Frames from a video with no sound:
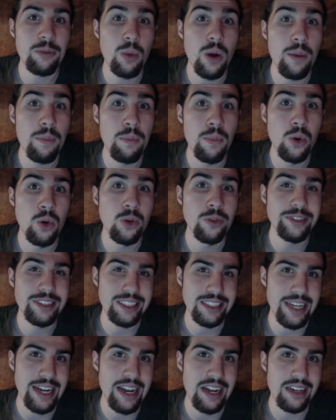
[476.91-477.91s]
what moves
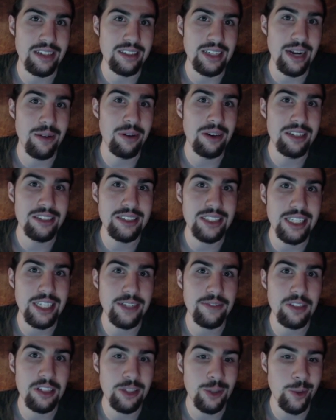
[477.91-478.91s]
change. I want to see
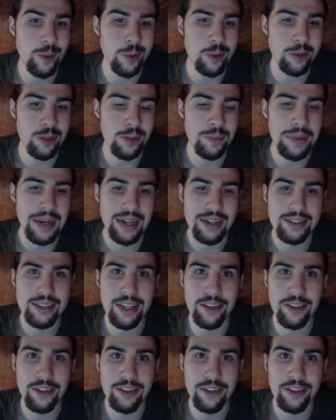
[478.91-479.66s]
if the tutors are back.